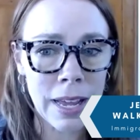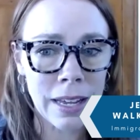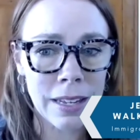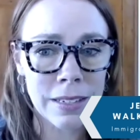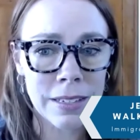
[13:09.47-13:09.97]

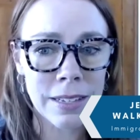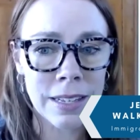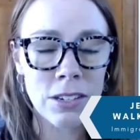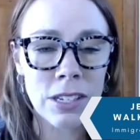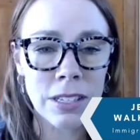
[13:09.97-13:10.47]
and
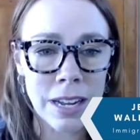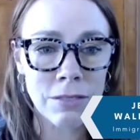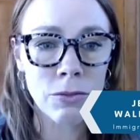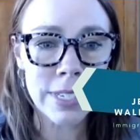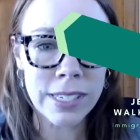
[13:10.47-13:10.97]
there's a lot
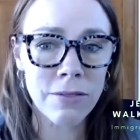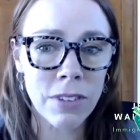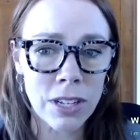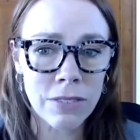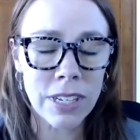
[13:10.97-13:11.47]
of risk
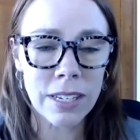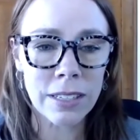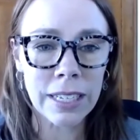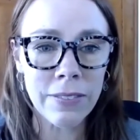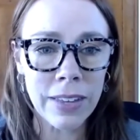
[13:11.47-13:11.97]
involved in
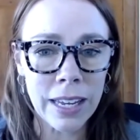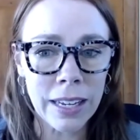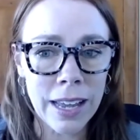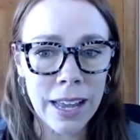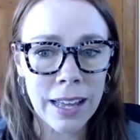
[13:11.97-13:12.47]
leaving
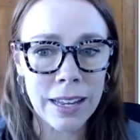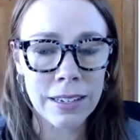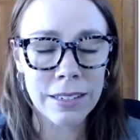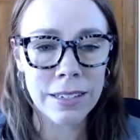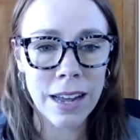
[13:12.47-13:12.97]
and
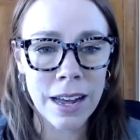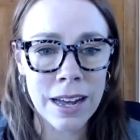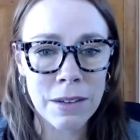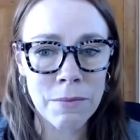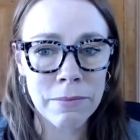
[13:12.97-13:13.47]

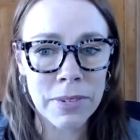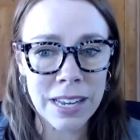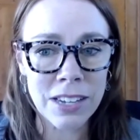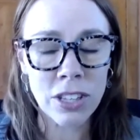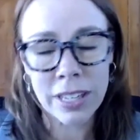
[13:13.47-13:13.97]
um,
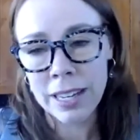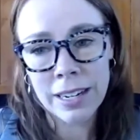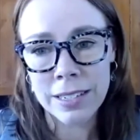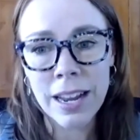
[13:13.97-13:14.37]
potentially getting